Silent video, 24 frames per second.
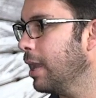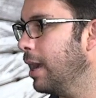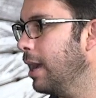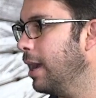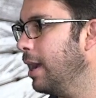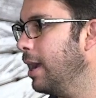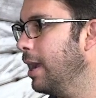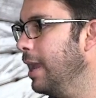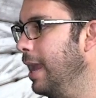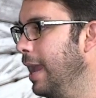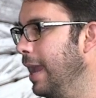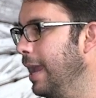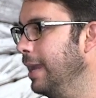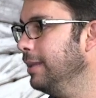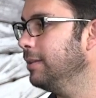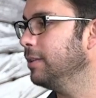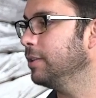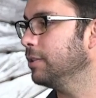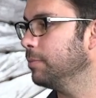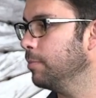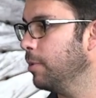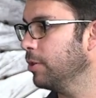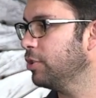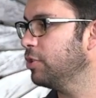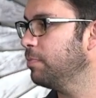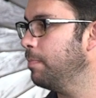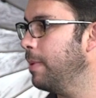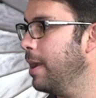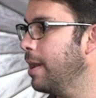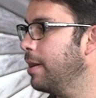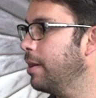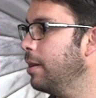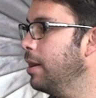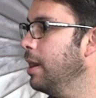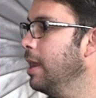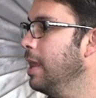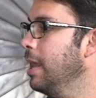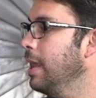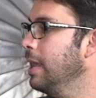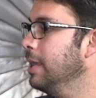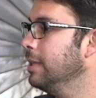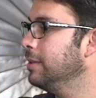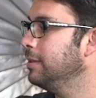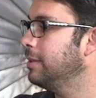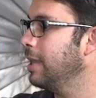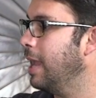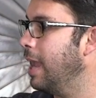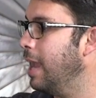8 is much better.
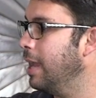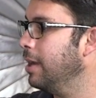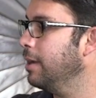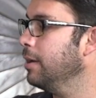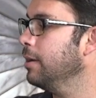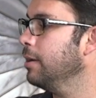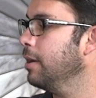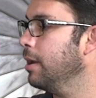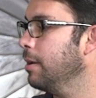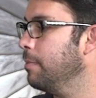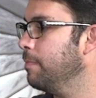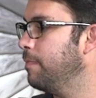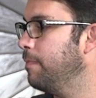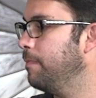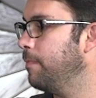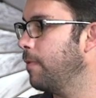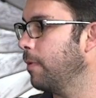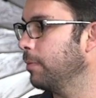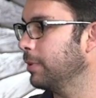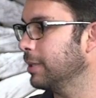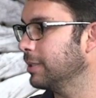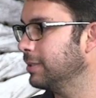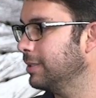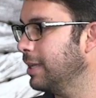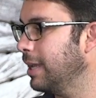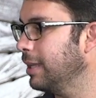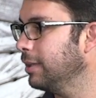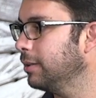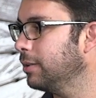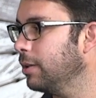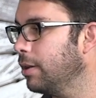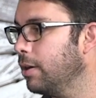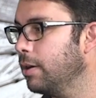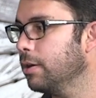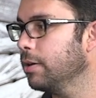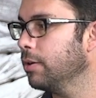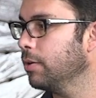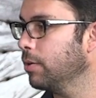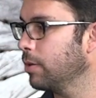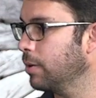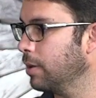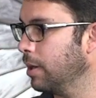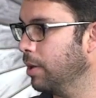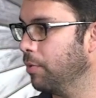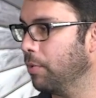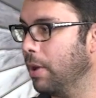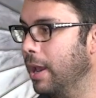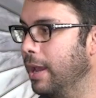10 from the center,
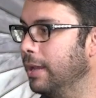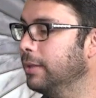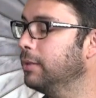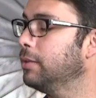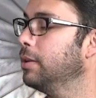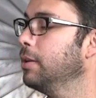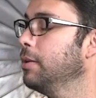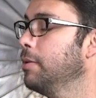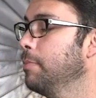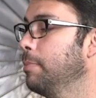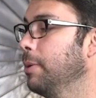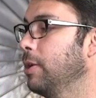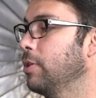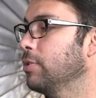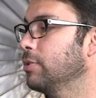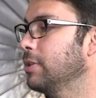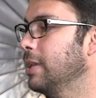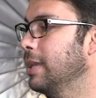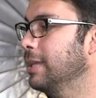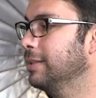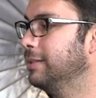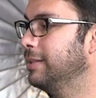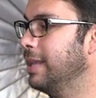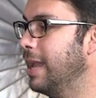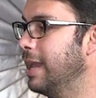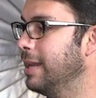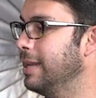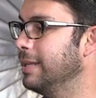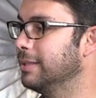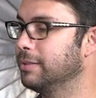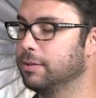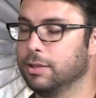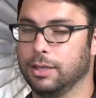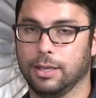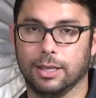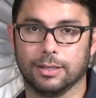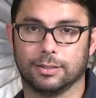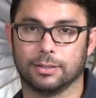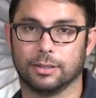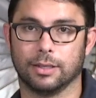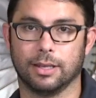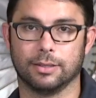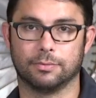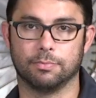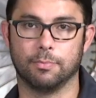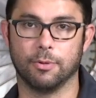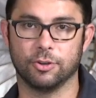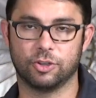great because 10
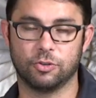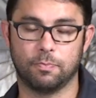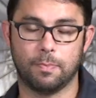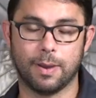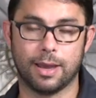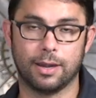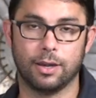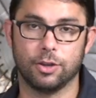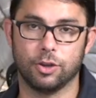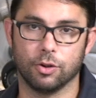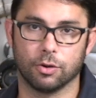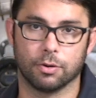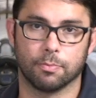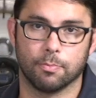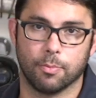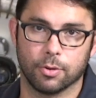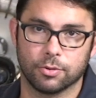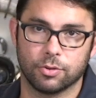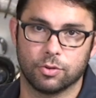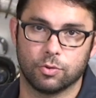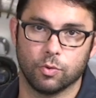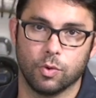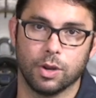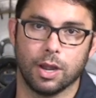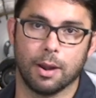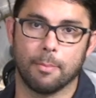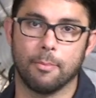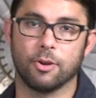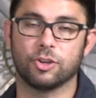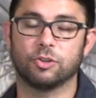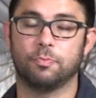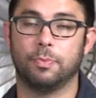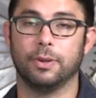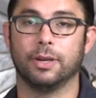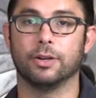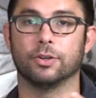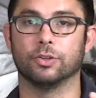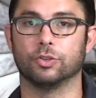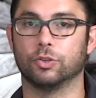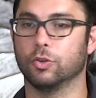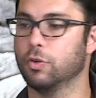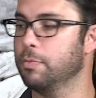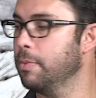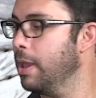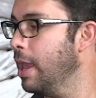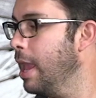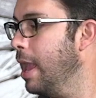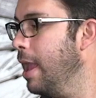is much better. You're doing a much bigger
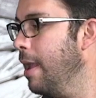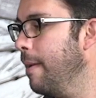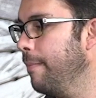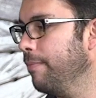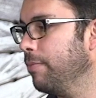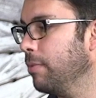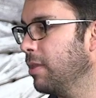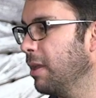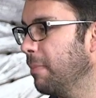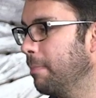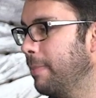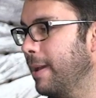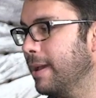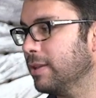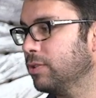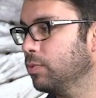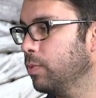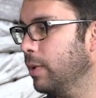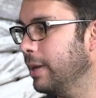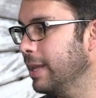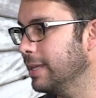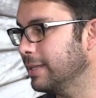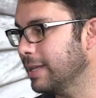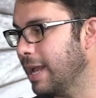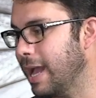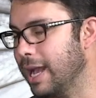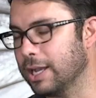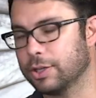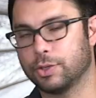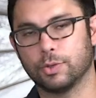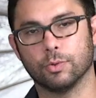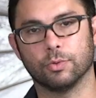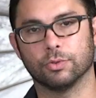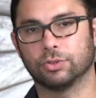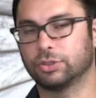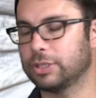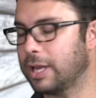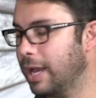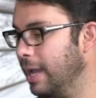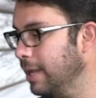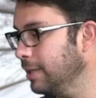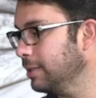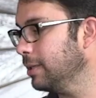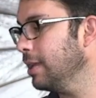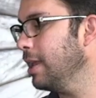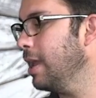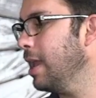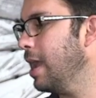zoom. The best one is actual
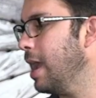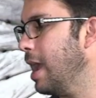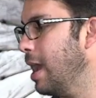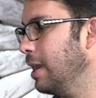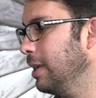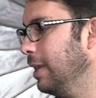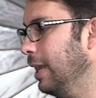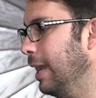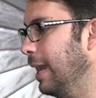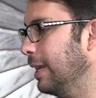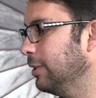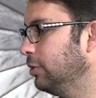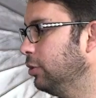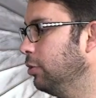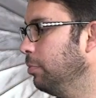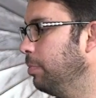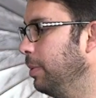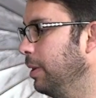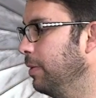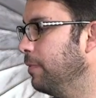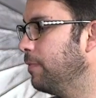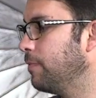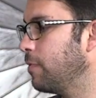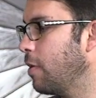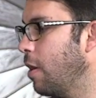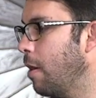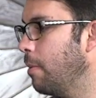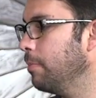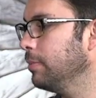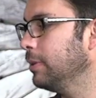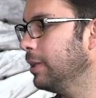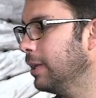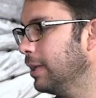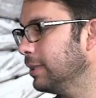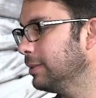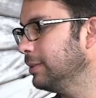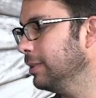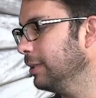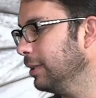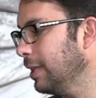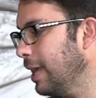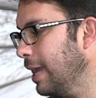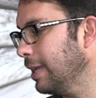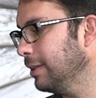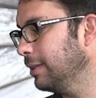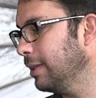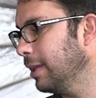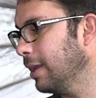size, and it has to be from the
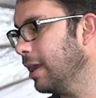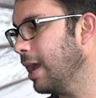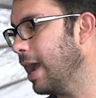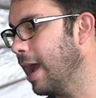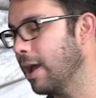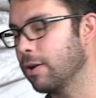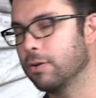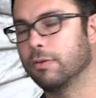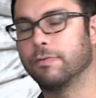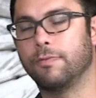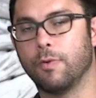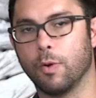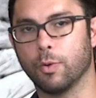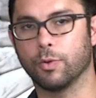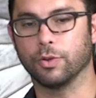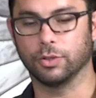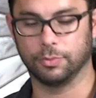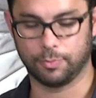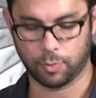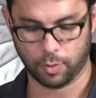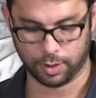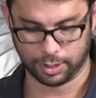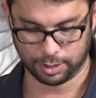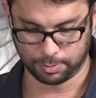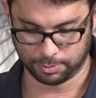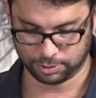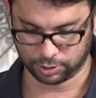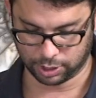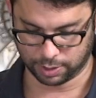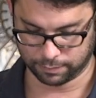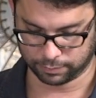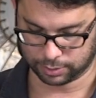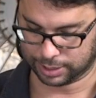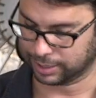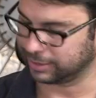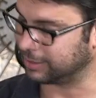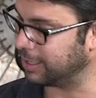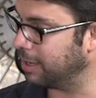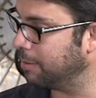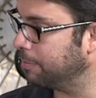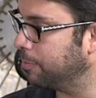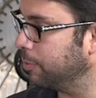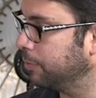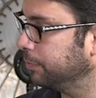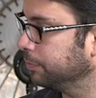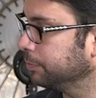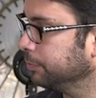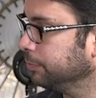selected autofocus point. Let me give you an
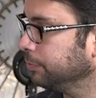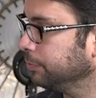example.